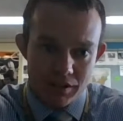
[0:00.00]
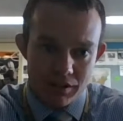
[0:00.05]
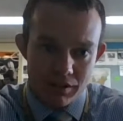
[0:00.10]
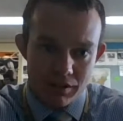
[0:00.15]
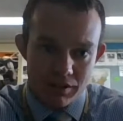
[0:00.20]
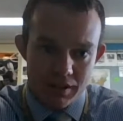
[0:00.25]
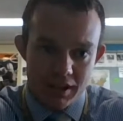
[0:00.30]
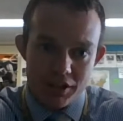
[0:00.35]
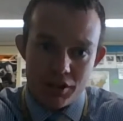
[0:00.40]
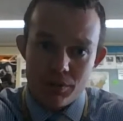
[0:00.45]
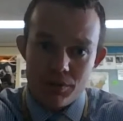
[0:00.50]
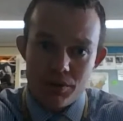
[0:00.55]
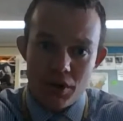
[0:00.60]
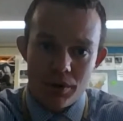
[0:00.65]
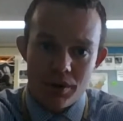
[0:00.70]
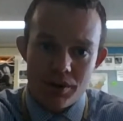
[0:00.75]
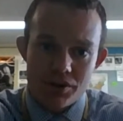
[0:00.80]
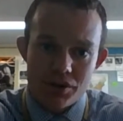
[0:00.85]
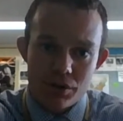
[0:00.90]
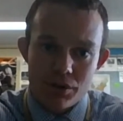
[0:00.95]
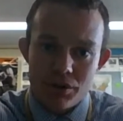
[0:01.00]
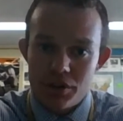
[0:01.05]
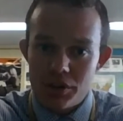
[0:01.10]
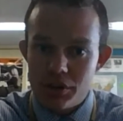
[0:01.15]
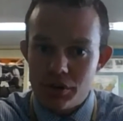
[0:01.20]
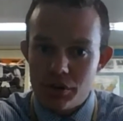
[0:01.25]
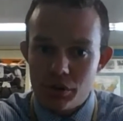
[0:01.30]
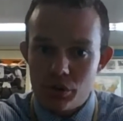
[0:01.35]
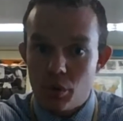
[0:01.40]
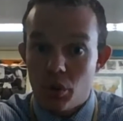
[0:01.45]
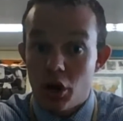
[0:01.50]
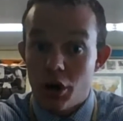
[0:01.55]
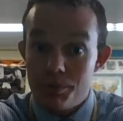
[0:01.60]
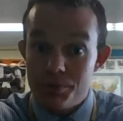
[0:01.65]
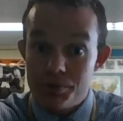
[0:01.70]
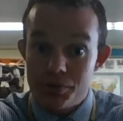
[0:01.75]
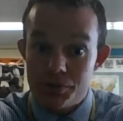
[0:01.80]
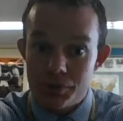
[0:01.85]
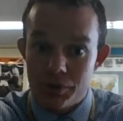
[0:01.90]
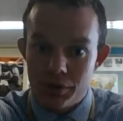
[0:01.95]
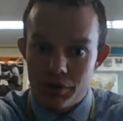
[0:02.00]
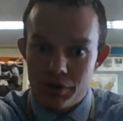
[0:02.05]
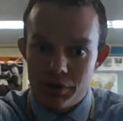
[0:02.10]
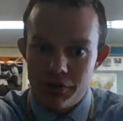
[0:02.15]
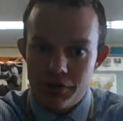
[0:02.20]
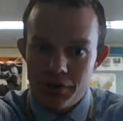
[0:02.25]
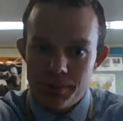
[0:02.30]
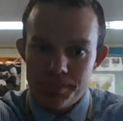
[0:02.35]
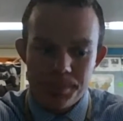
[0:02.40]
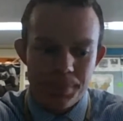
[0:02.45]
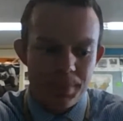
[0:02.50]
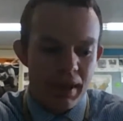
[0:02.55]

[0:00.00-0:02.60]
that you notice or that you observe,